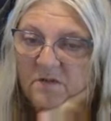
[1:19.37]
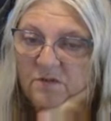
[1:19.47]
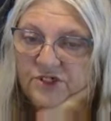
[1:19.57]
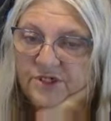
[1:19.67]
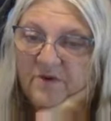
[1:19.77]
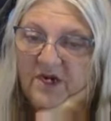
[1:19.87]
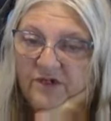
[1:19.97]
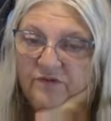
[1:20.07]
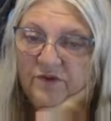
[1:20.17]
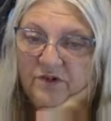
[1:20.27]
which is where
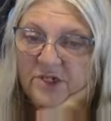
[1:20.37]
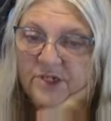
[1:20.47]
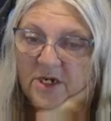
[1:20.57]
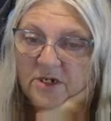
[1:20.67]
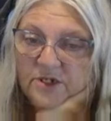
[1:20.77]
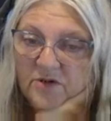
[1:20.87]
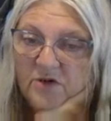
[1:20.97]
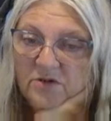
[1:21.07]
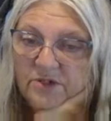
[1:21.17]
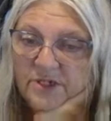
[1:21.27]
your focus goes,
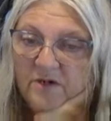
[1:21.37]
grows,